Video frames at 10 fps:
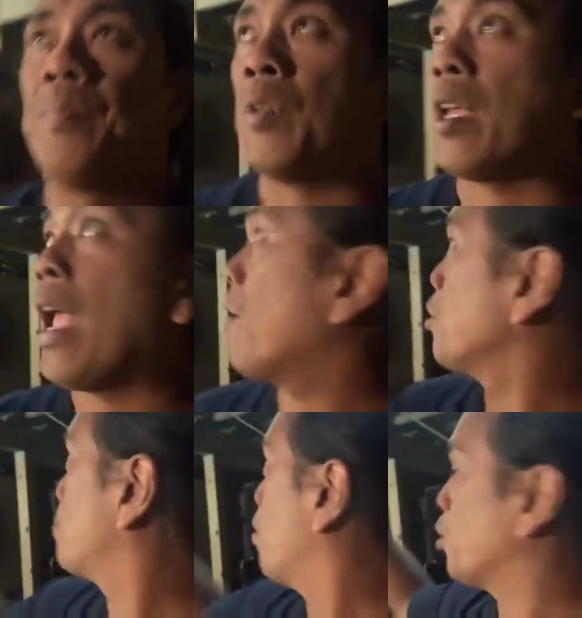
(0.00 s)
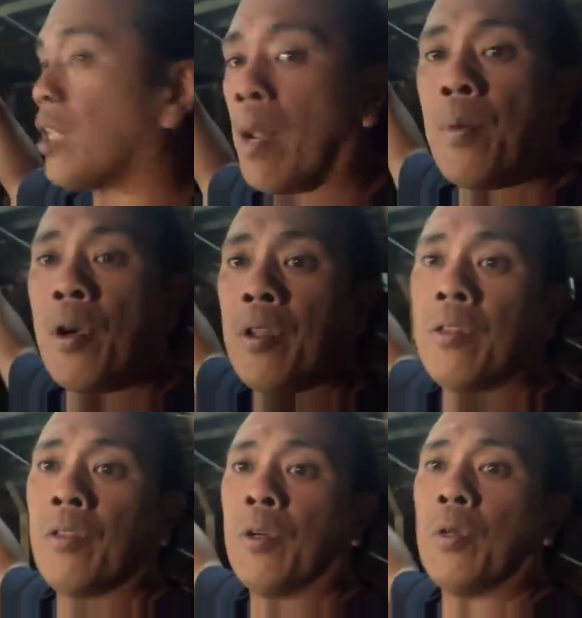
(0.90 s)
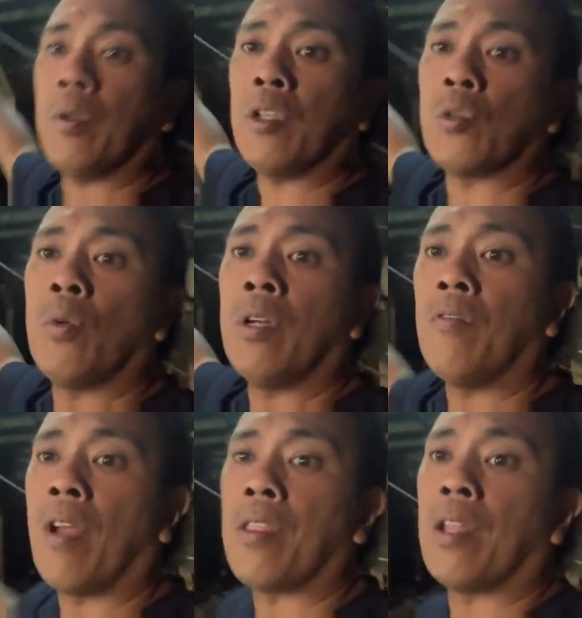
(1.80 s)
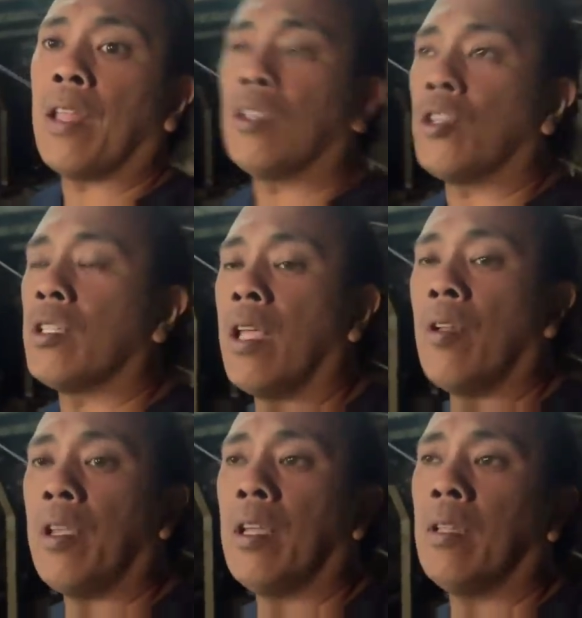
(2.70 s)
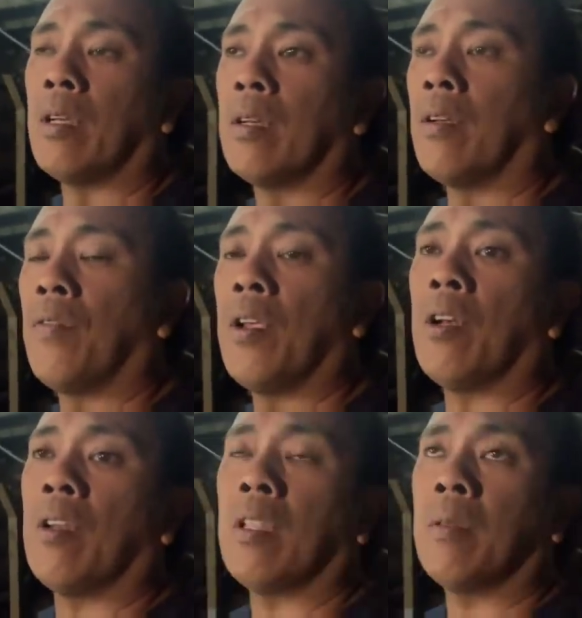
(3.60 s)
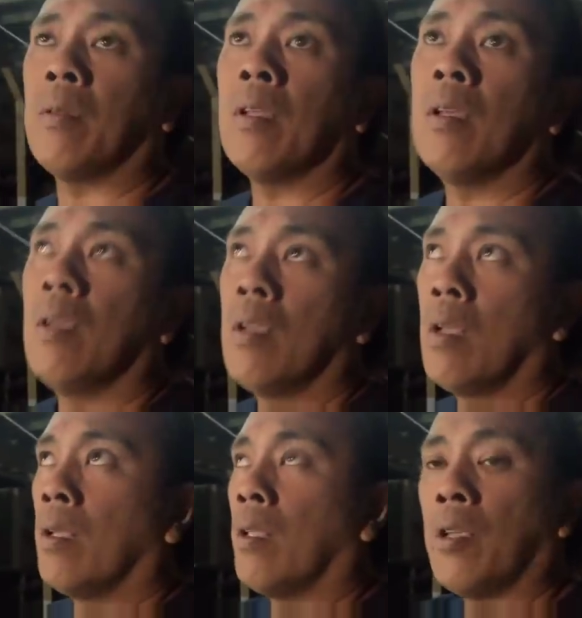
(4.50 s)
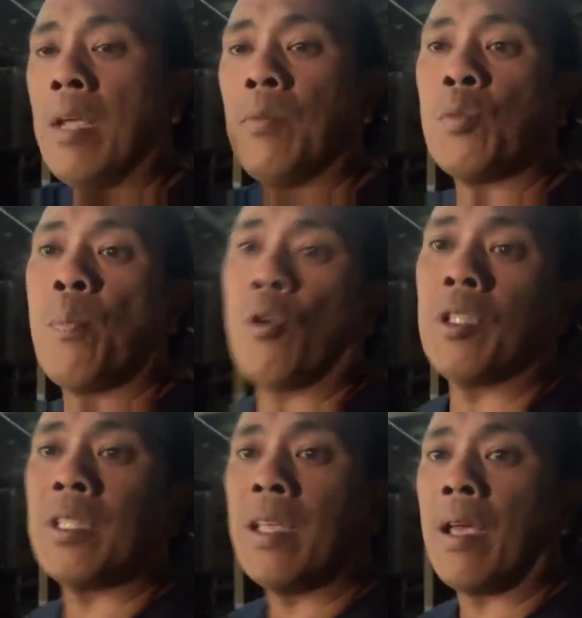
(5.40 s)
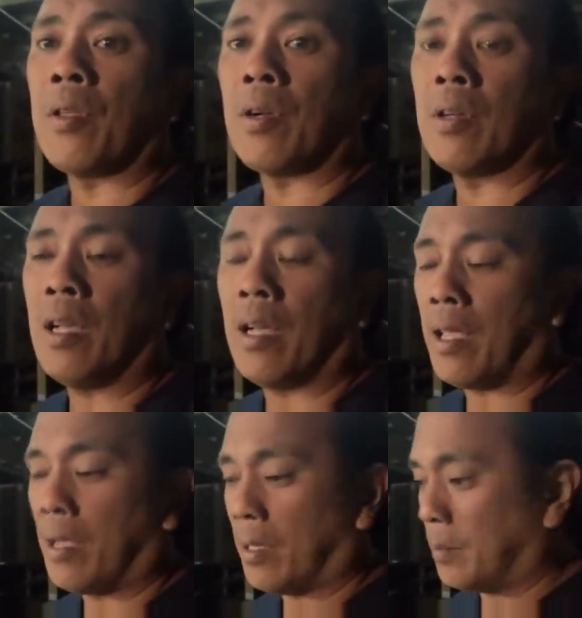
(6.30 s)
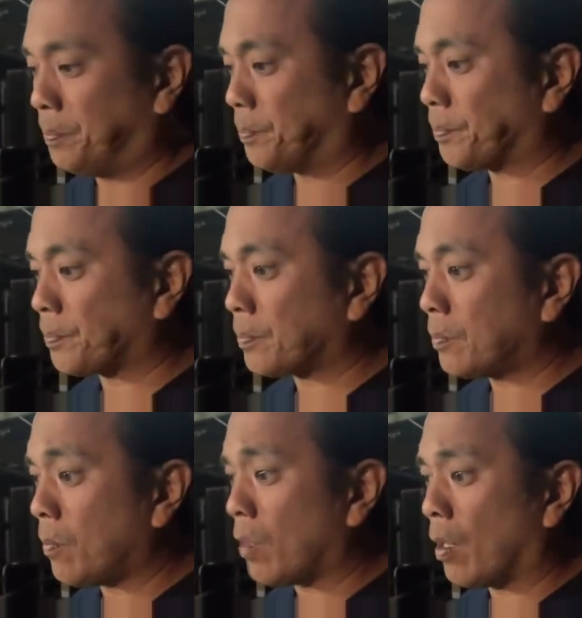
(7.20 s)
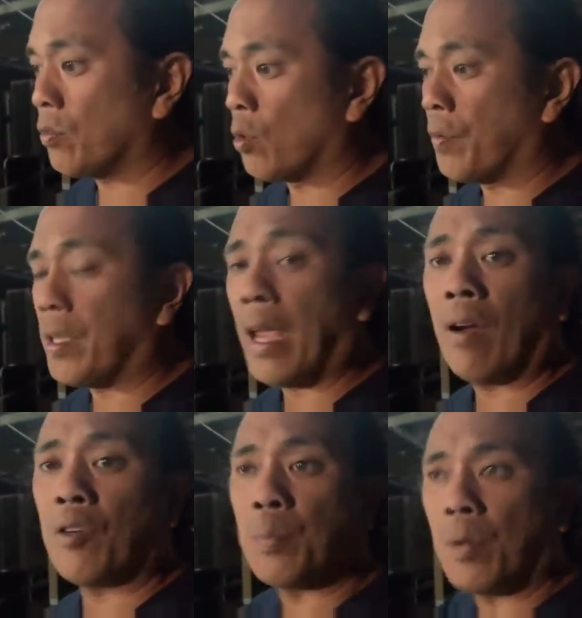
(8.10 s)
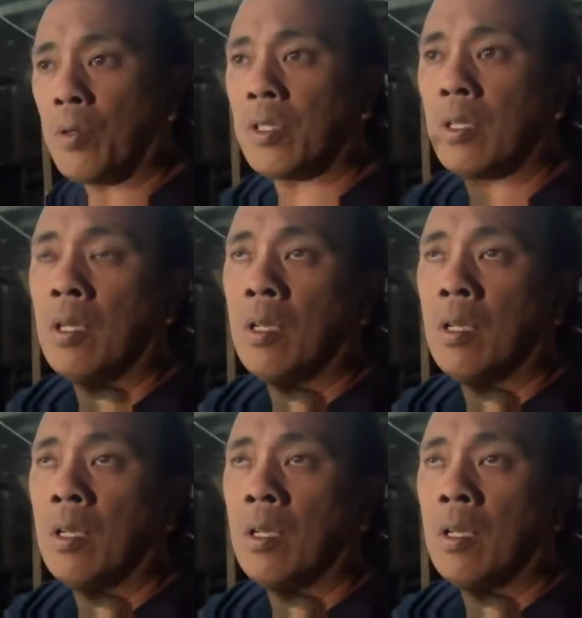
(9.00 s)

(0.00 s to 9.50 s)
the carriage bolts that I put in through each one rather than just nailing it. Uh, I figured and keep those boards together. I uh, drove in carriage bolts.